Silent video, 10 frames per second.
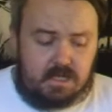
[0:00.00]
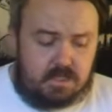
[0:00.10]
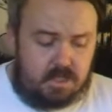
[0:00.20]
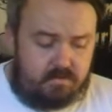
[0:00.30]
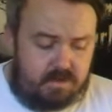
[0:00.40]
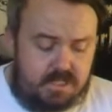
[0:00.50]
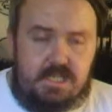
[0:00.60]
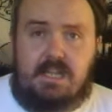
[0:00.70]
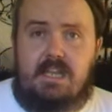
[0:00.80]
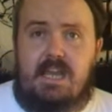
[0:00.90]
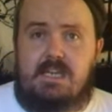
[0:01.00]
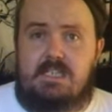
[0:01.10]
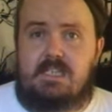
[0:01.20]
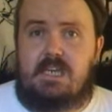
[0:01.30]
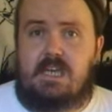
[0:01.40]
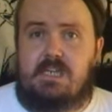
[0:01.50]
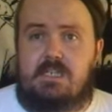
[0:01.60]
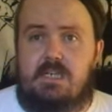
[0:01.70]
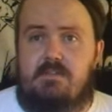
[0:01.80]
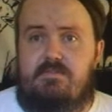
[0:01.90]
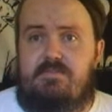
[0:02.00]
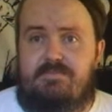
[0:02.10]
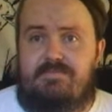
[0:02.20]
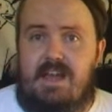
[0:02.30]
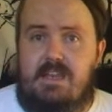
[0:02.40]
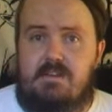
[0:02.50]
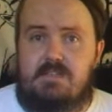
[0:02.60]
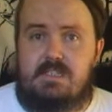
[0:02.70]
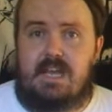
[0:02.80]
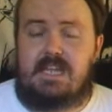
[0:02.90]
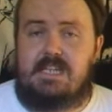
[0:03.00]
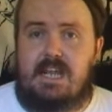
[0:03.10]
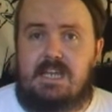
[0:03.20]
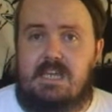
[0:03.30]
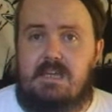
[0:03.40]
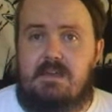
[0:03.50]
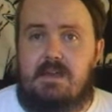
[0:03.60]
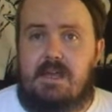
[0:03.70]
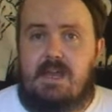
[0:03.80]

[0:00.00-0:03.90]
It's sort of a Dylan-esque, psychedelic-y